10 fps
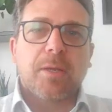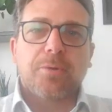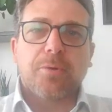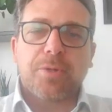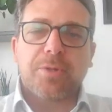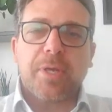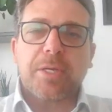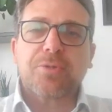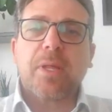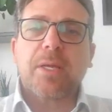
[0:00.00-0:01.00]
To
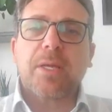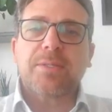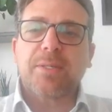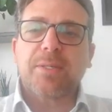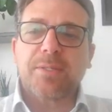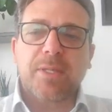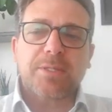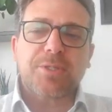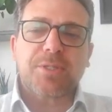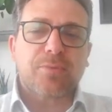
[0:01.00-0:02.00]
contextualize this,
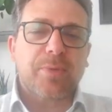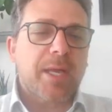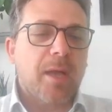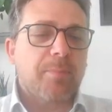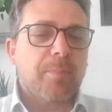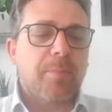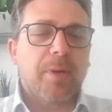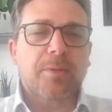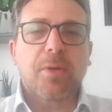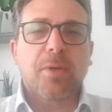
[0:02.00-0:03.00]
let's just recap about